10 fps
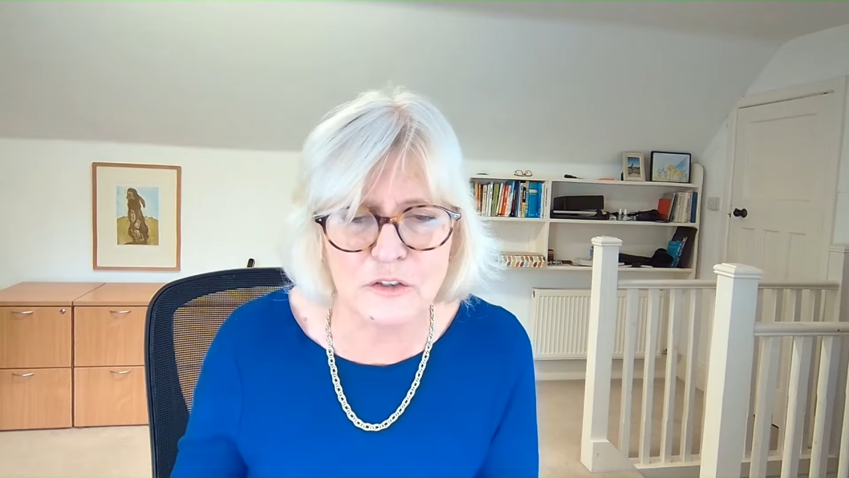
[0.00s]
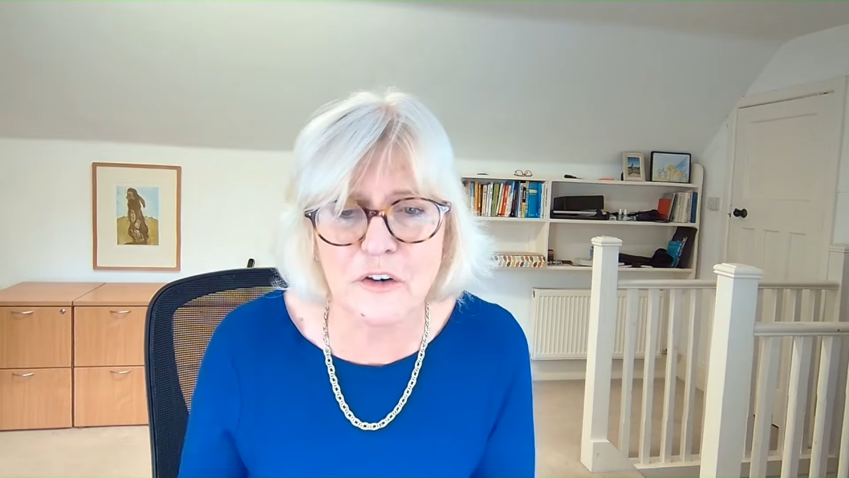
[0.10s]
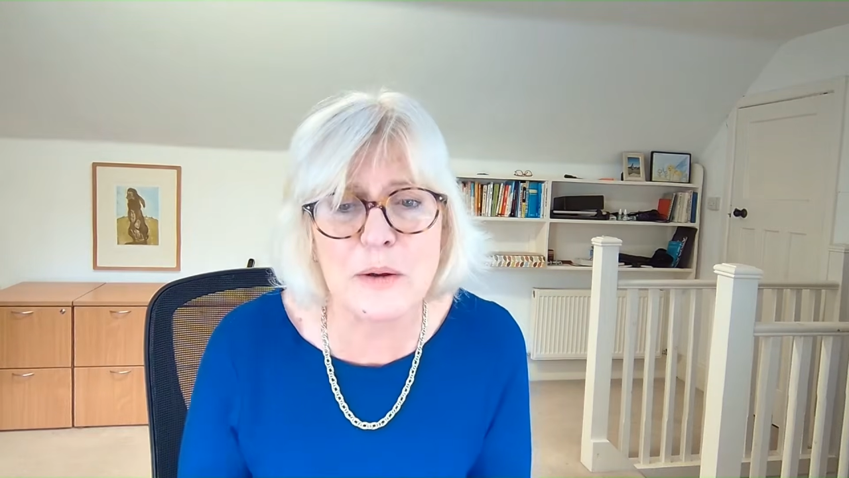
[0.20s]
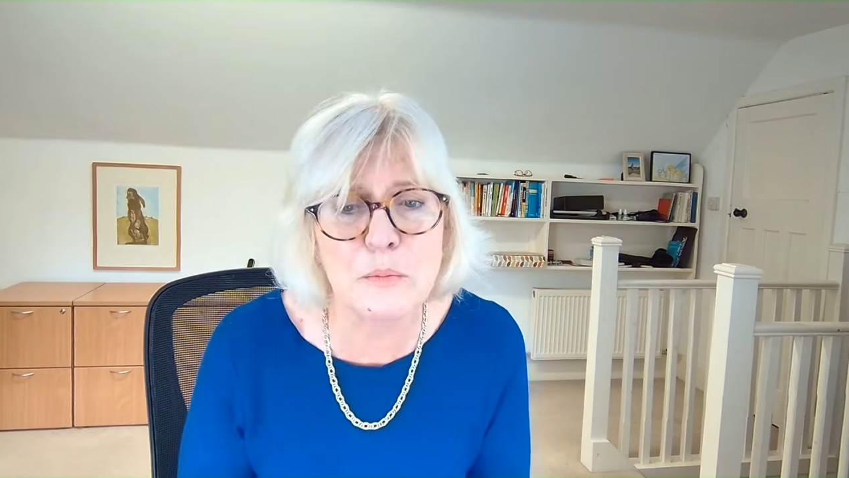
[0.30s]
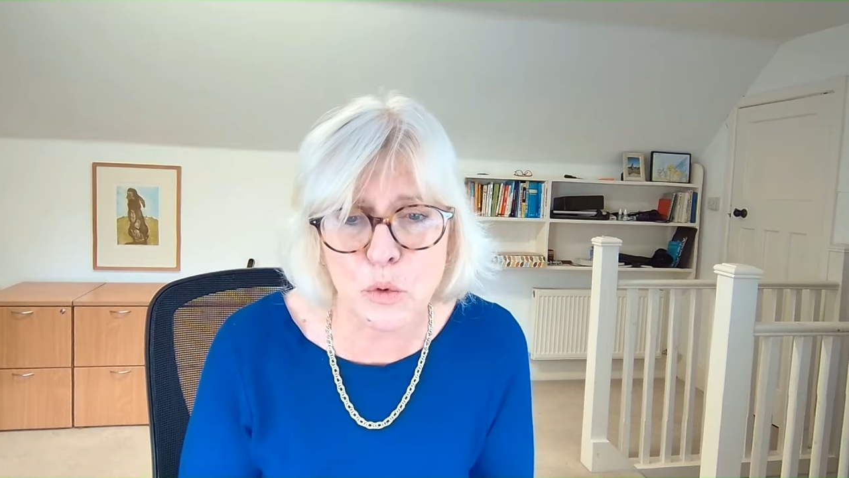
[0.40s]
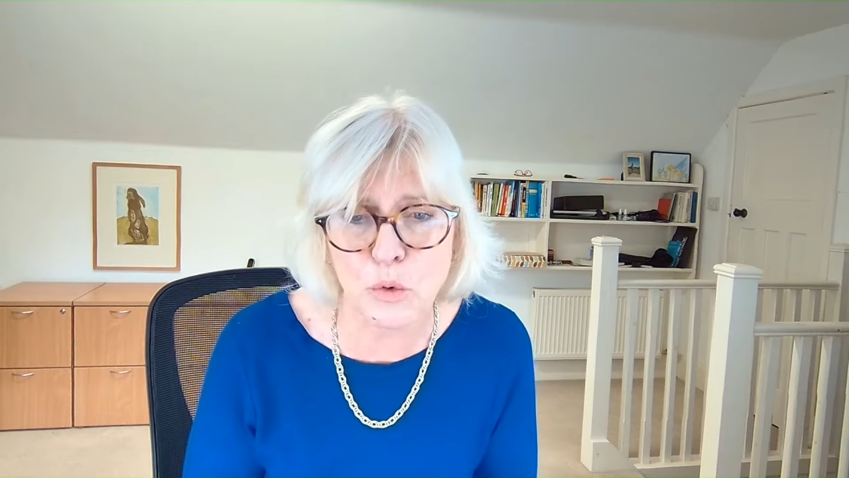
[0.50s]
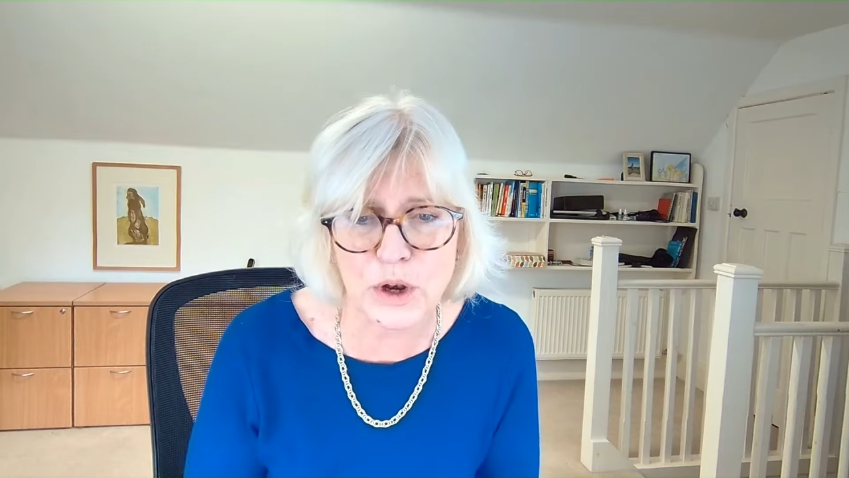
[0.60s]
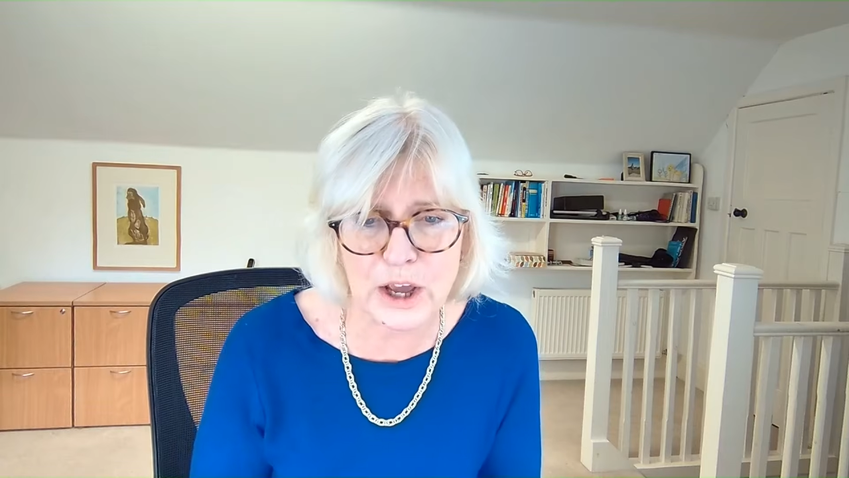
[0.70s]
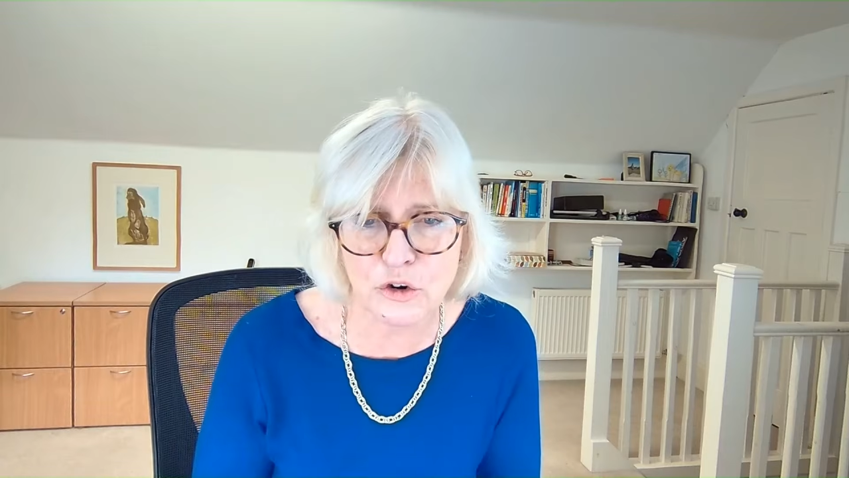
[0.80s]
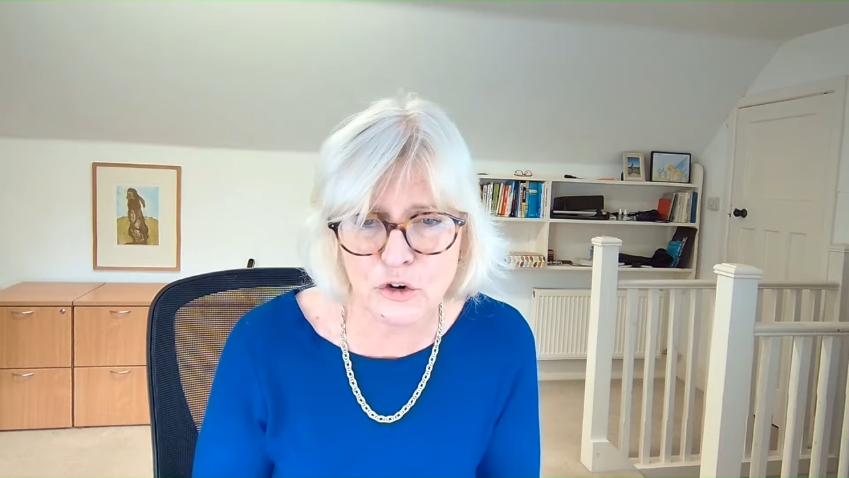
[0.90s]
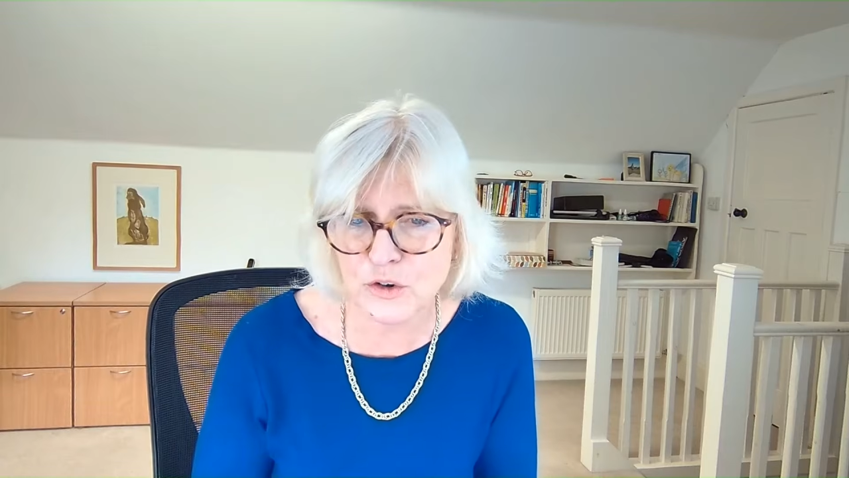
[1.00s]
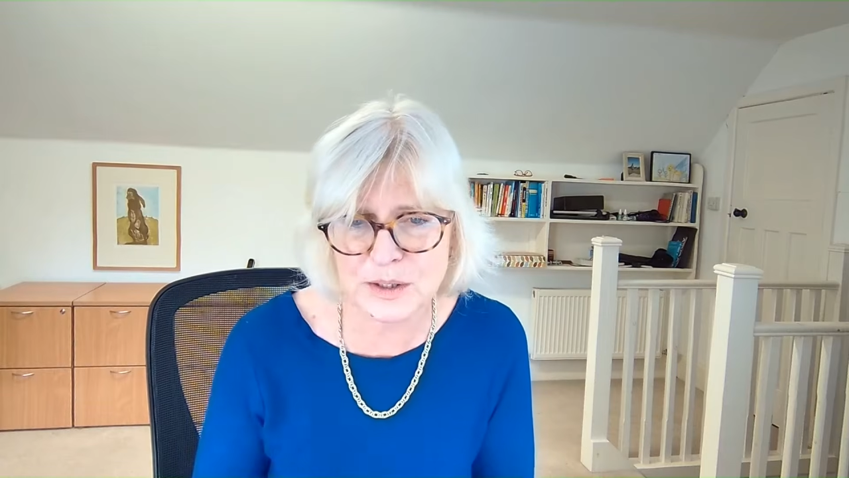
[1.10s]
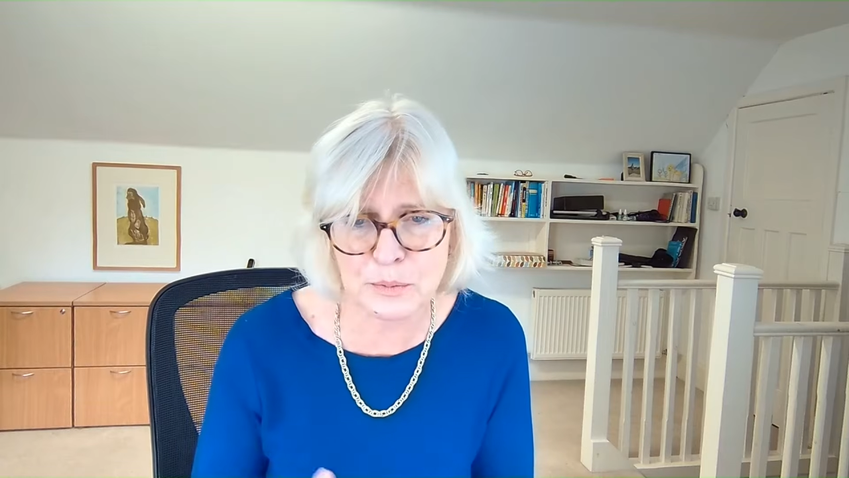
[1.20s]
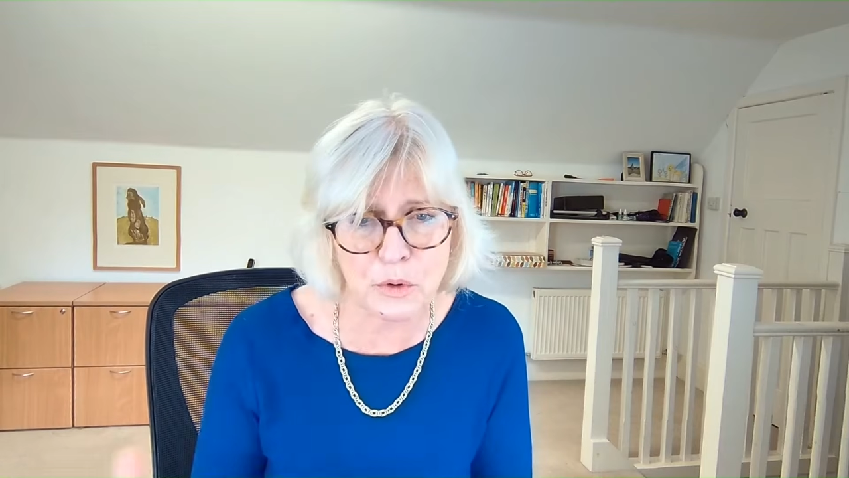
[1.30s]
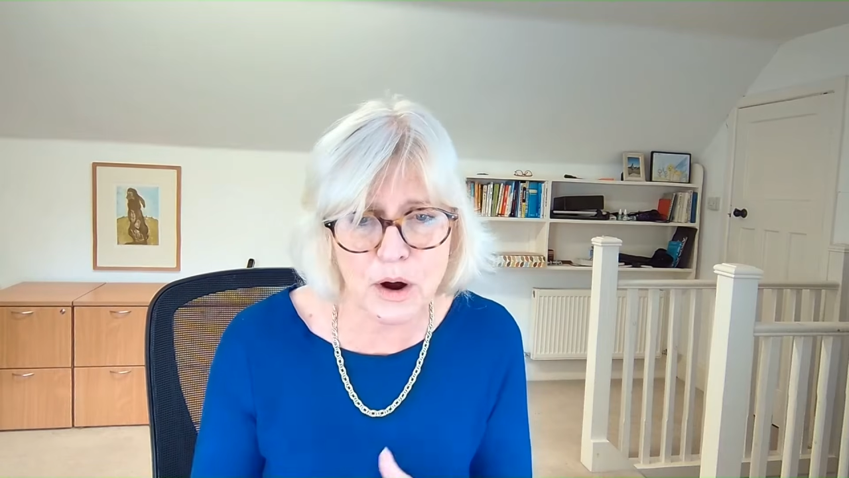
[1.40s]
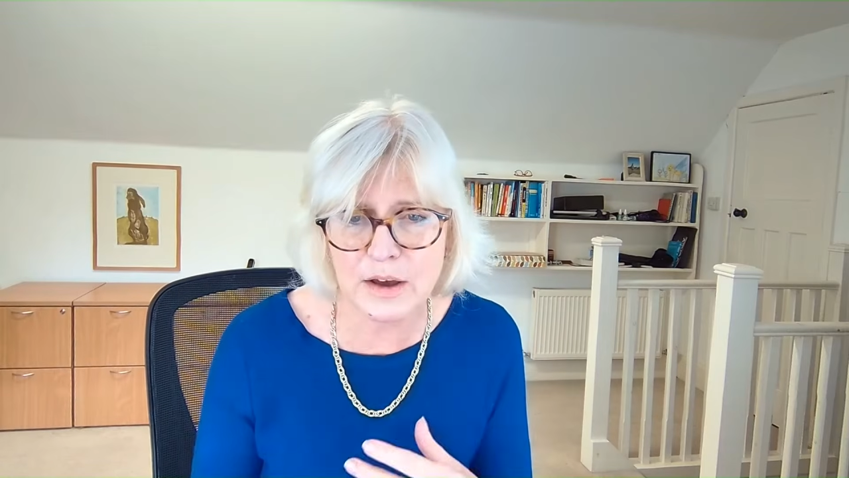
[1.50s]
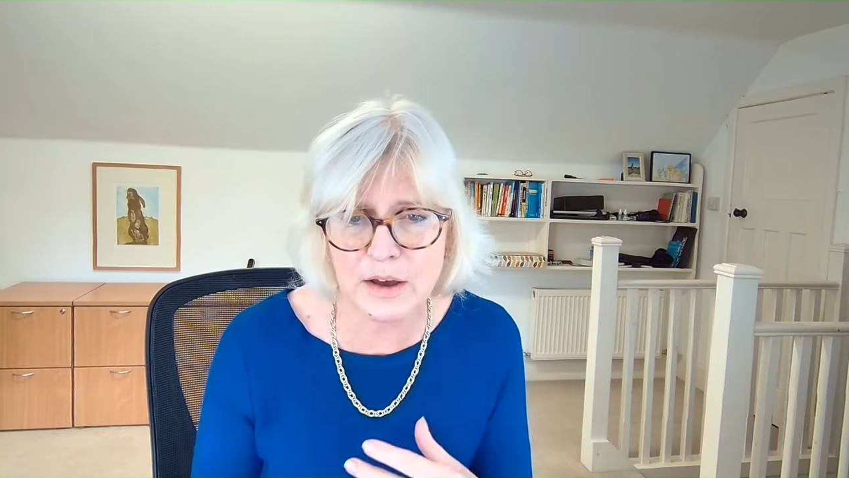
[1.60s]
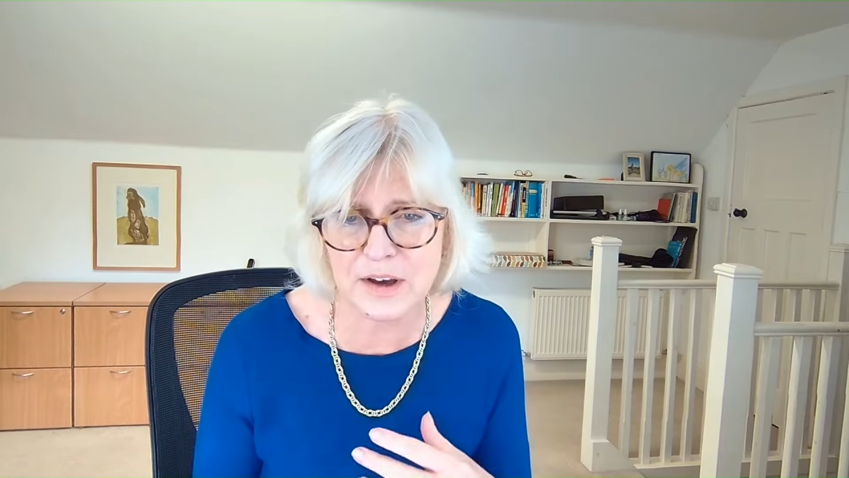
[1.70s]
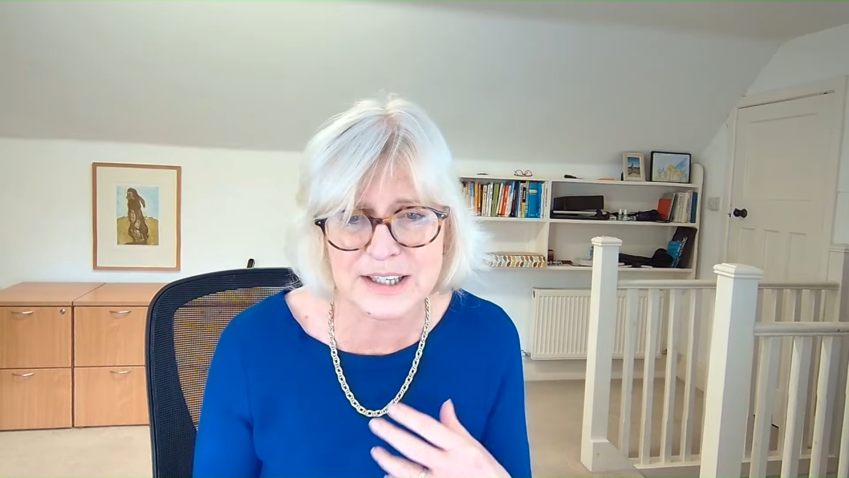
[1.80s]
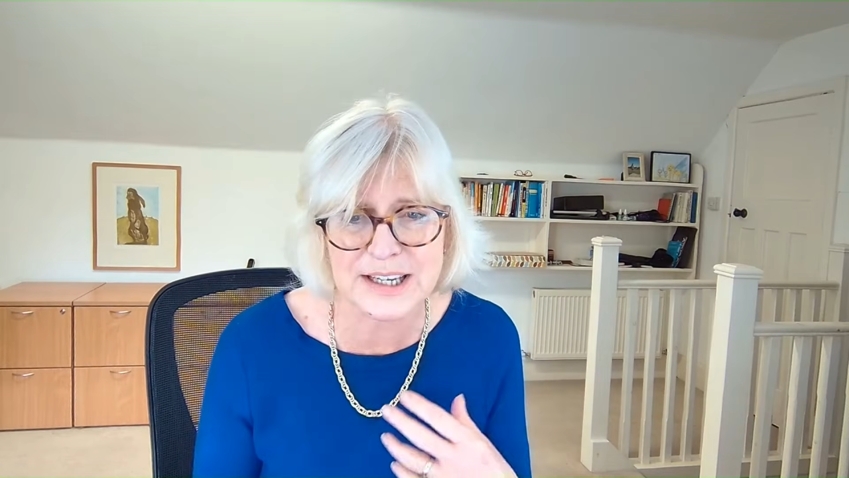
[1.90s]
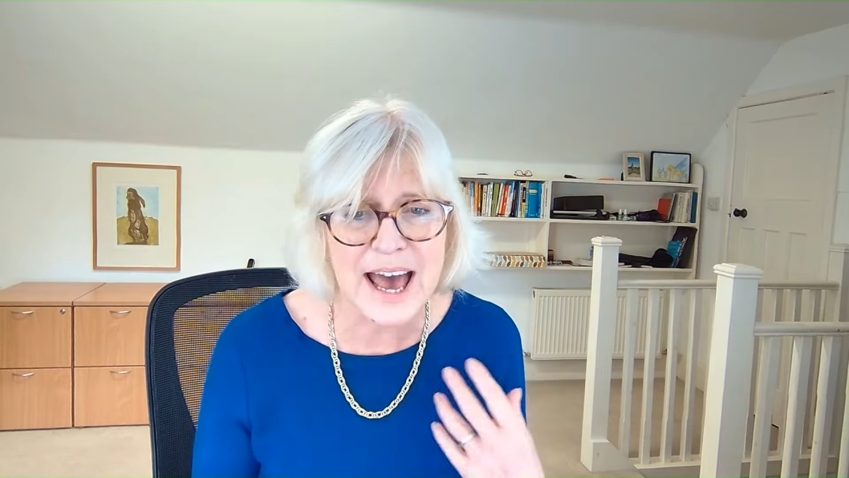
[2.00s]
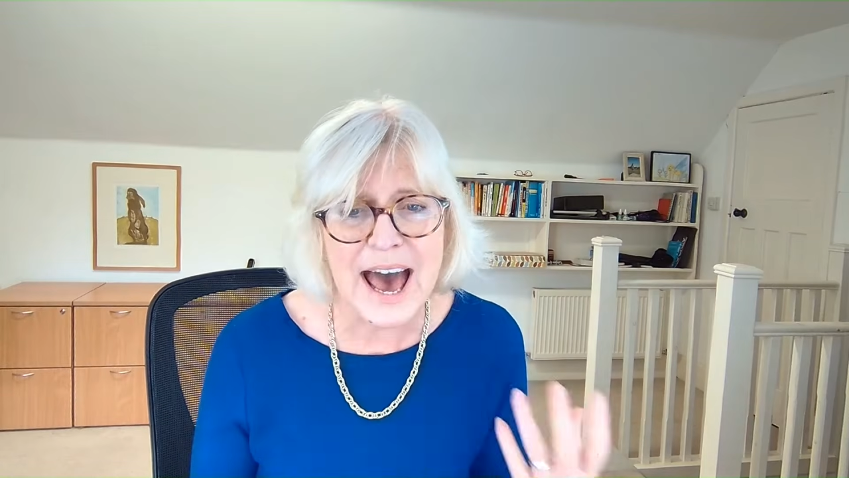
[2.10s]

very broadly across the private